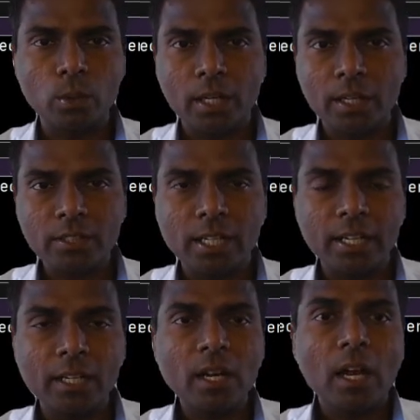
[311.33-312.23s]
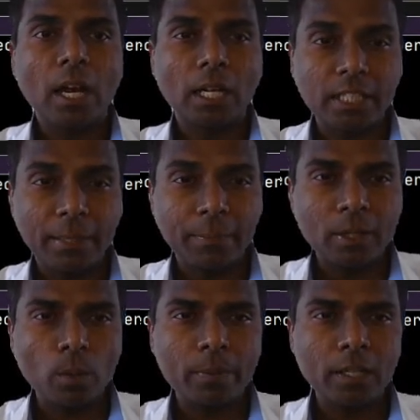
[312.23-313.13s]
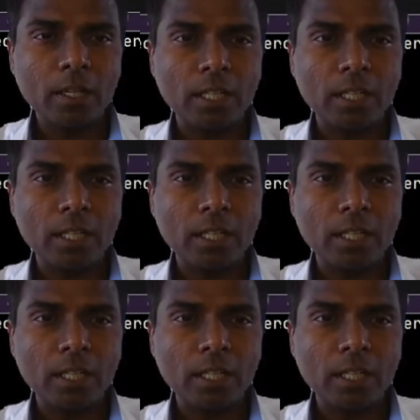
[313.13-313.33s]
to understand assignment operator.